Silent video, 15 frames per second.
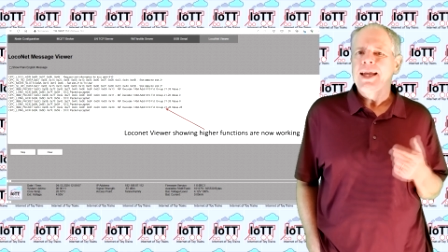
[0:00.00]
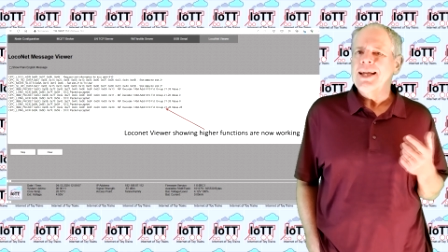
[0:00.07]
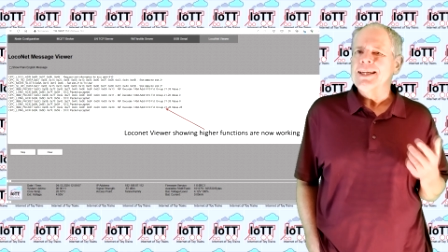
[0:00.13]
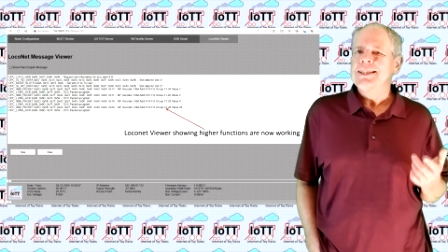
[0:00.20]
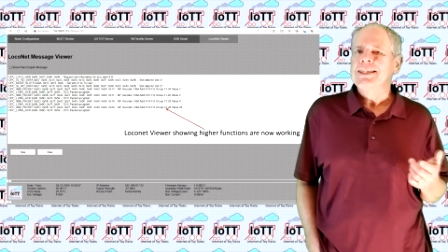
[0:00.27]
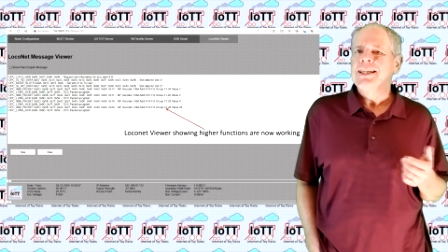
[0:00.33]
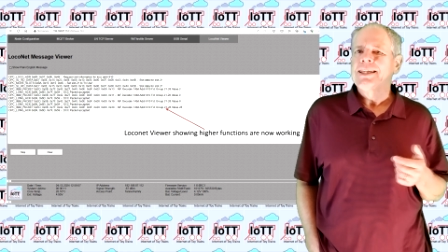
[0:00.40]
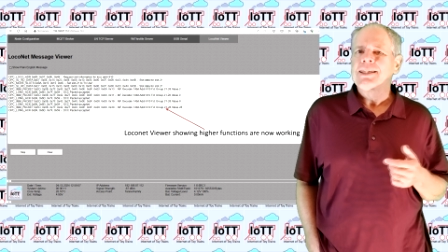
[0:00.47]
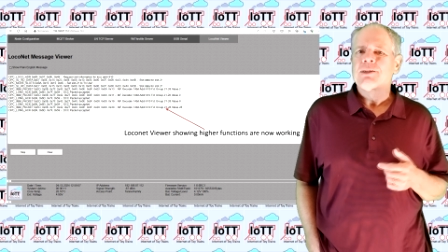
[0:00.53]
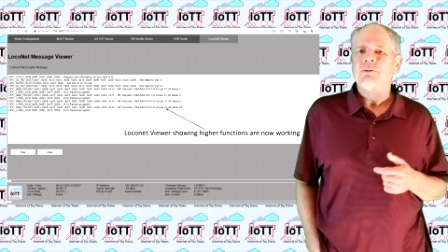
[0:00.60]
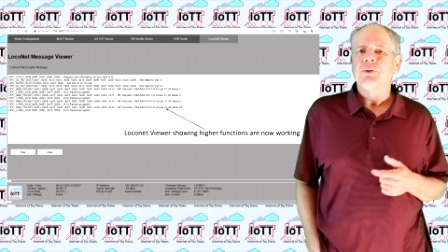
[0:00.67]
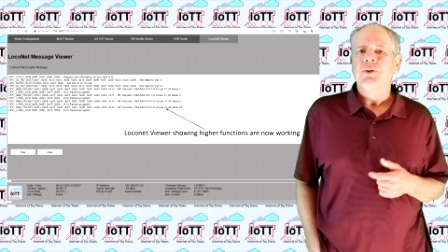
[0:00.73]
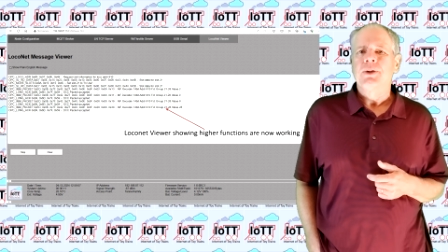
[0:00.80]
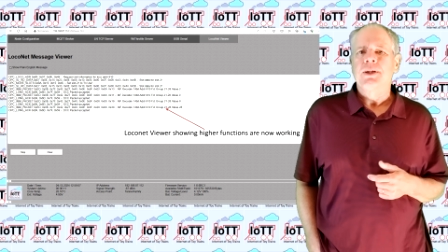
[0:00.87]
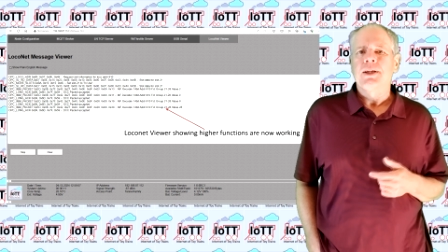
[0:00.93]
Excellent
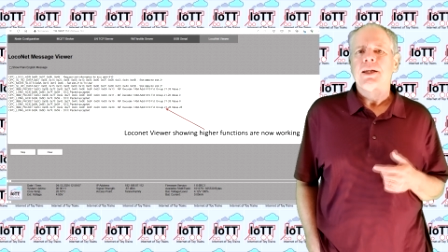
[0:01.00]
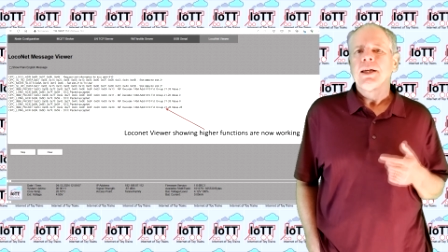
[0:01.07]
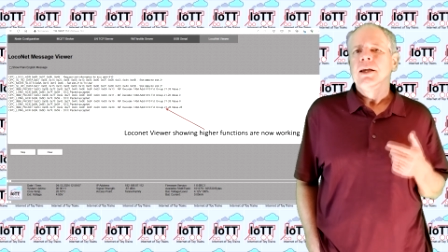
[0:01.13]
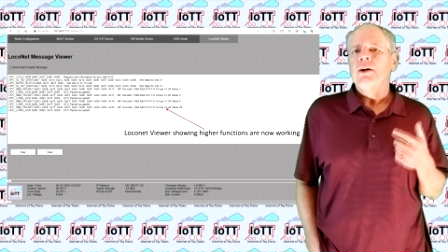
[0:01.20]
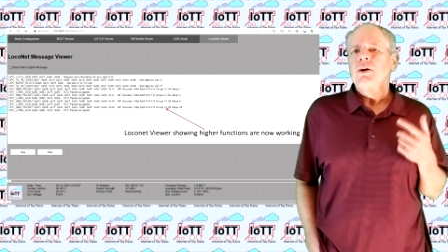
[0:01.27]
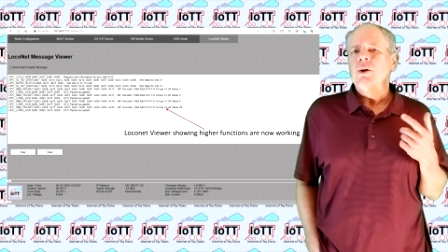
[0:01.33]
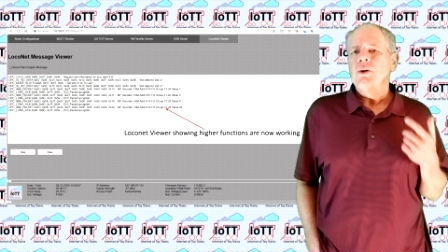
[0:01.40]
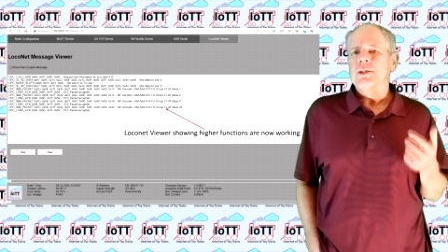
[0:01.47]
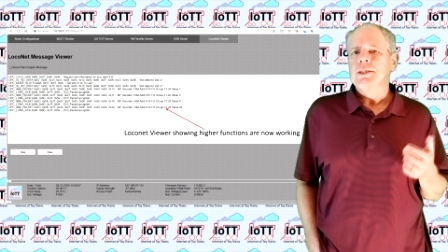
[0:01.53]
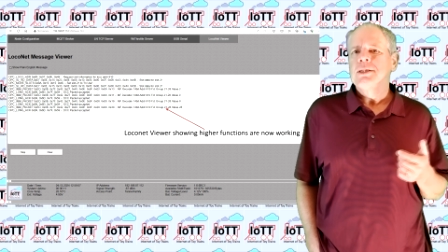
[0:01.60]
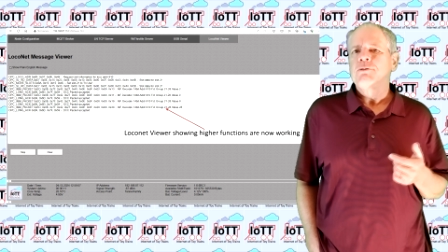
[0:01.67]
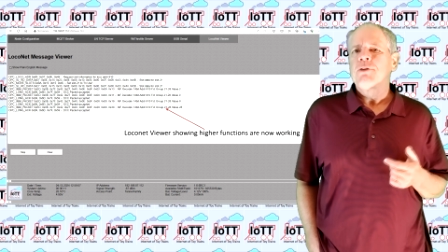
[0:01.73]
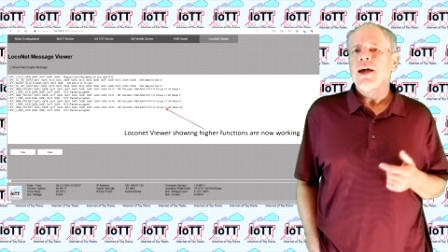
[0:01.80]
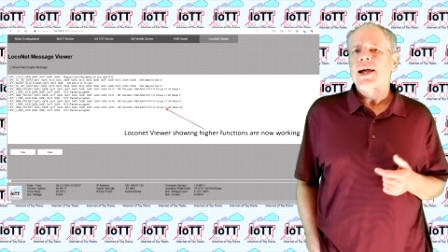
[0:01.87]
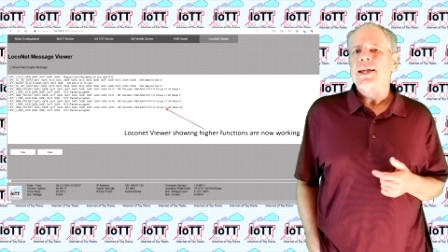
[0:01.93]
work,
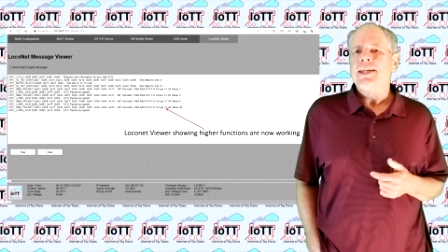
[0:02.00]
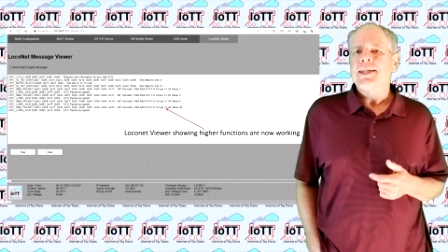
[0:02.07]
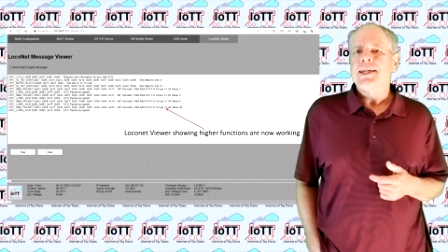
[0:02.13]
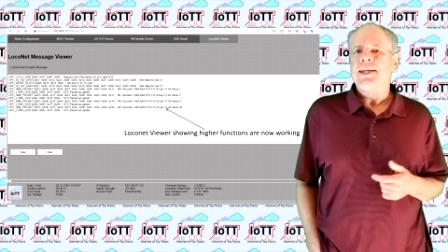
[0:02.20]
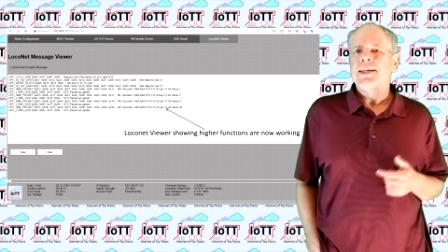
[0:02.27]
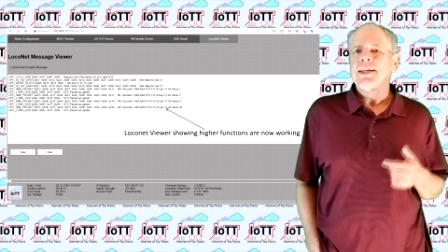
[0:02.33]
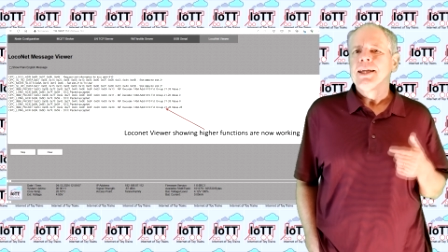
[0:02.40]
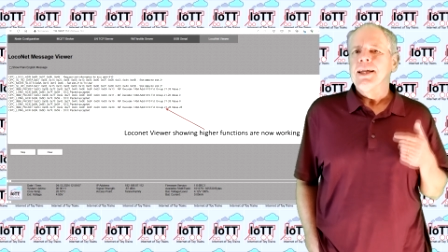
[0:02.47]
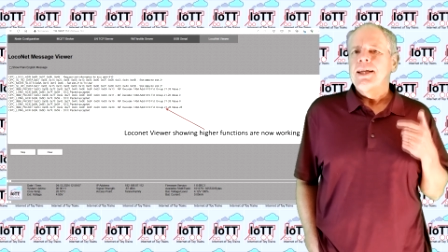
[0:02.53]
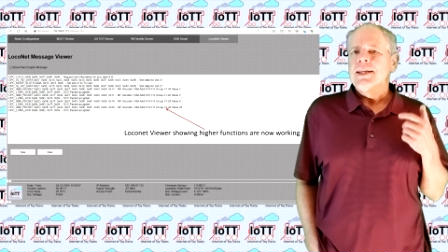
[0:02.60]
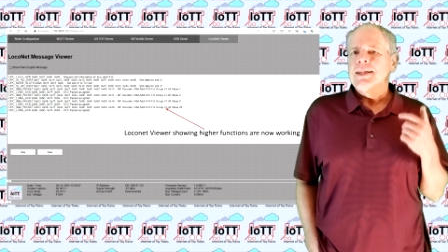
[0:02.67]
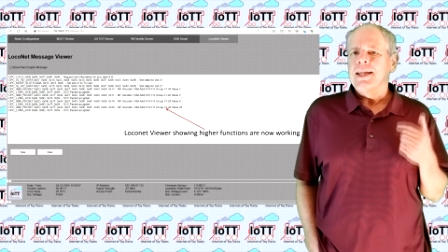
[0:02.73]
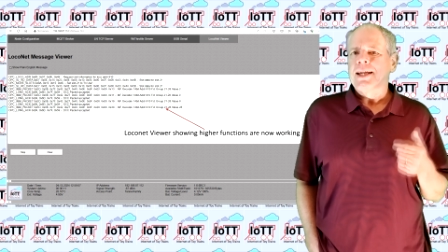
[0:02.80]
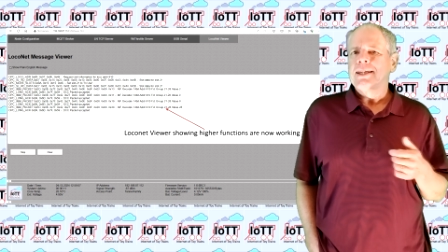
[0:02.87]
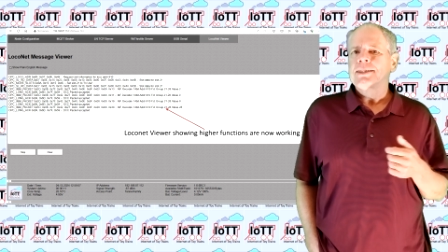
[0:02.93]
RcFlyer10.
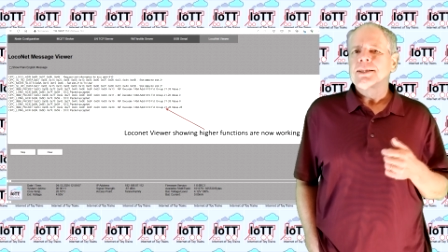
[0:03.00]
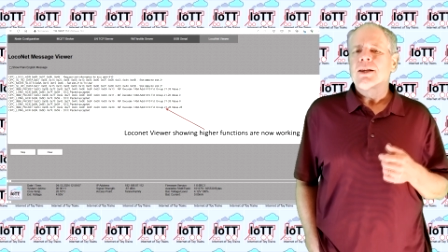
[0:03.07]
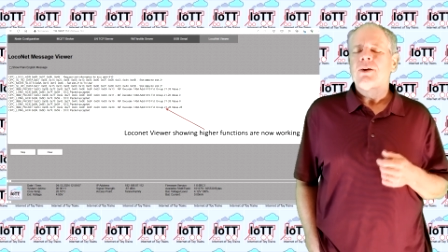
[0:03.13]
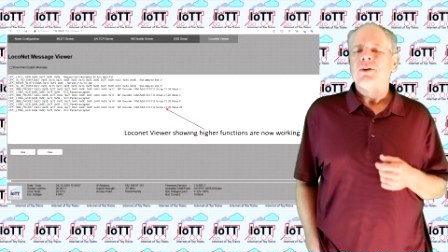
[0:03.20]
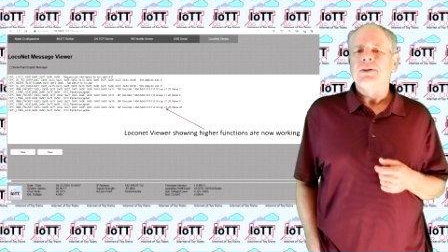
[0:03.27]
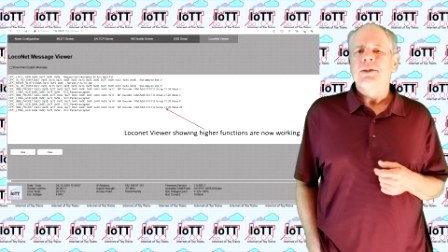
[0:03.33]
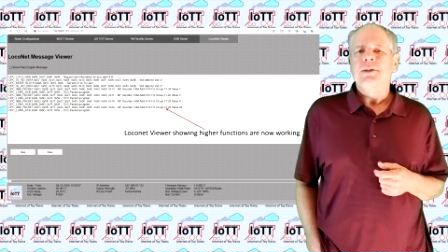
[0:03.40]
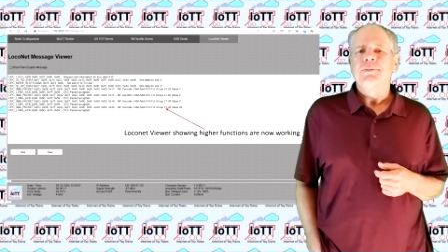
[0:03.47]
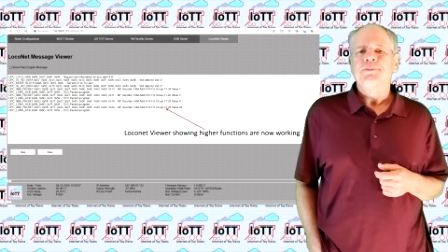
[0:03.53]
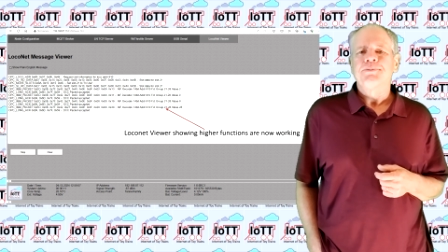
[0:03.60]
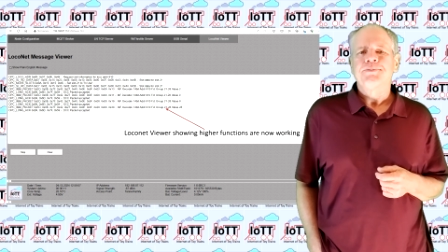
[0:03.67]
Thanks a lot.